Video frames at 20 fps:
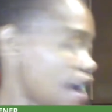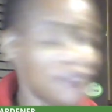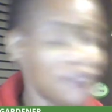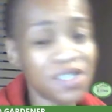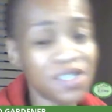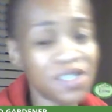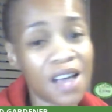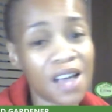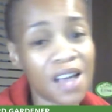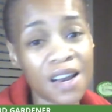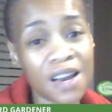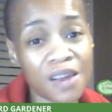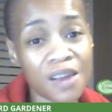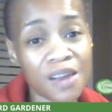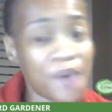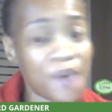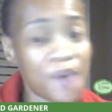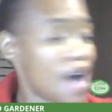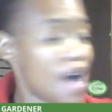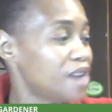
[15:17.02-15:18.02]
done it in the
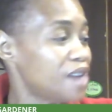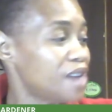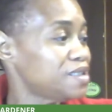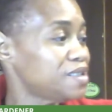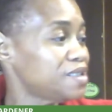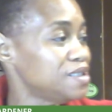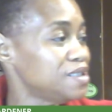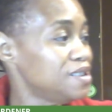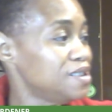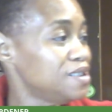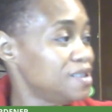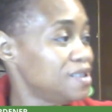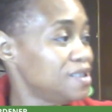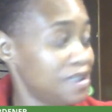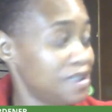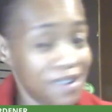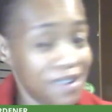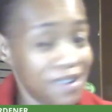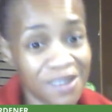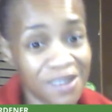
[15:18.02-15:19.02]
past.
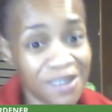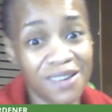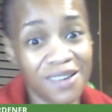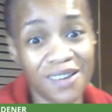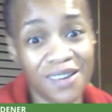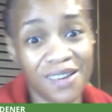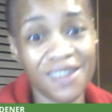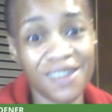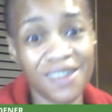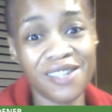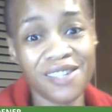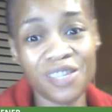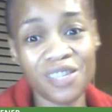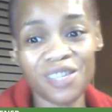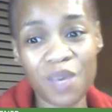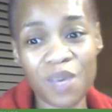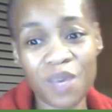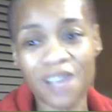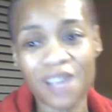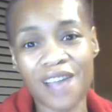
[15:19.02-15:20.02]
It's just
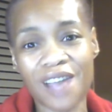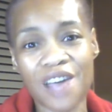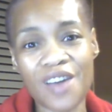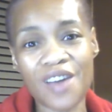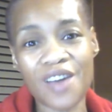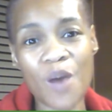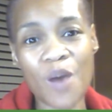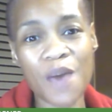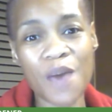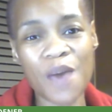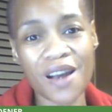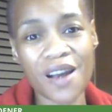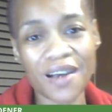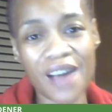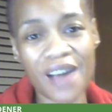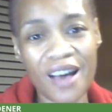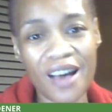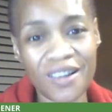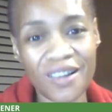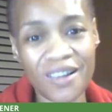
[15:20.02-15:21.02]
because I know better
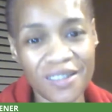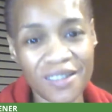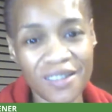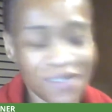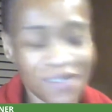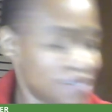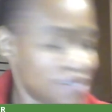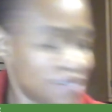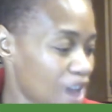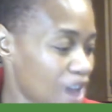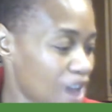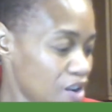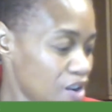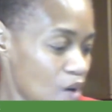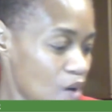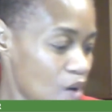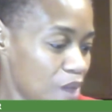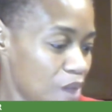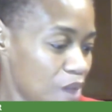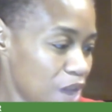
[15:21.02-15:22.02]
now. I know
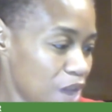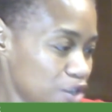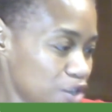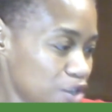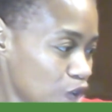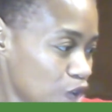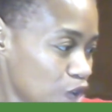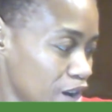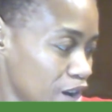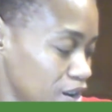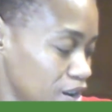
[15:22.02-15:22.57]
I'm not trying to